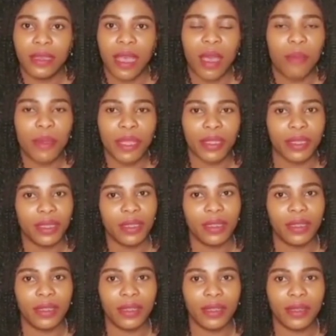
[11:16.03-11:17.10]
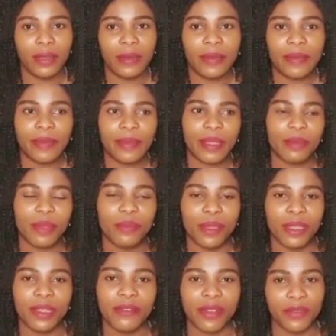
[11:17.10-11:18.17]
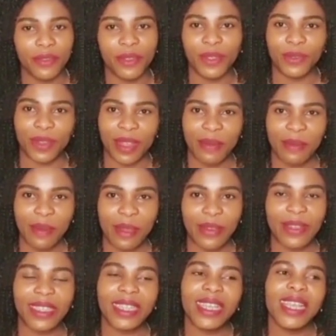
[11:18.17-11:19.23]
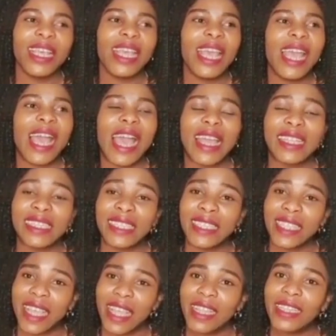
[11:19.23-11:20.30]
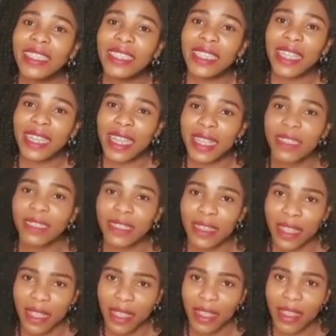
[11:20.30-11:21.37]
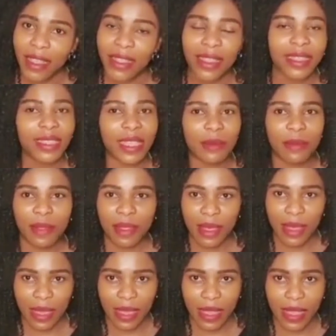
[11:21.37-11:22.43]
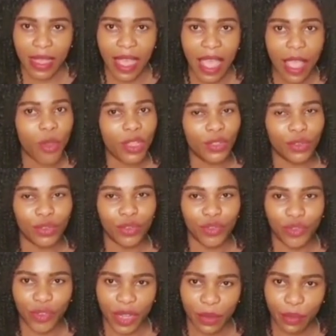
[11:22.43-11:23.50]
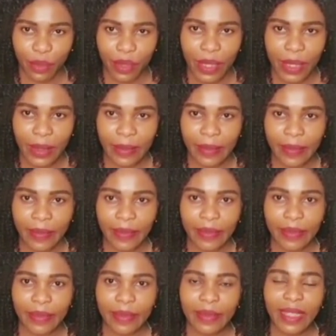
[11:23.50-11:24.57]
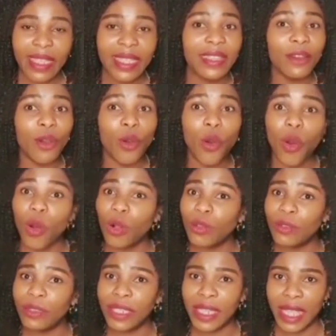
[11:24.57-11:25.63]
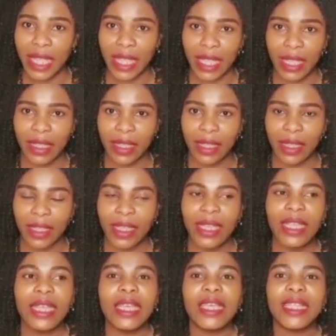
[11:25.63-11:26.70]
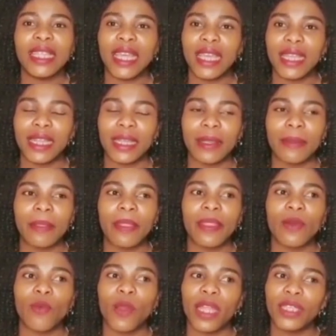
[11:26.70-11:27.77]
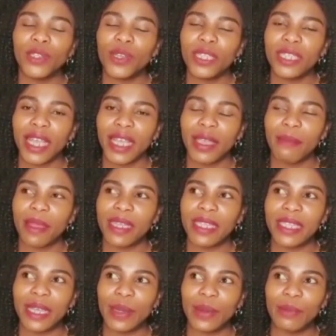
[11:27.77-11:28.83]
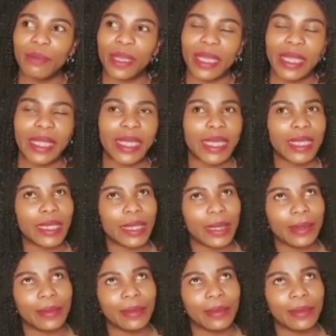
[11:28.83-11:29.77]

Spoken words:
happened. The baby refused to come out. And then the next day, the same thing. I was on drip the whole day. Then one doctor came and tell me that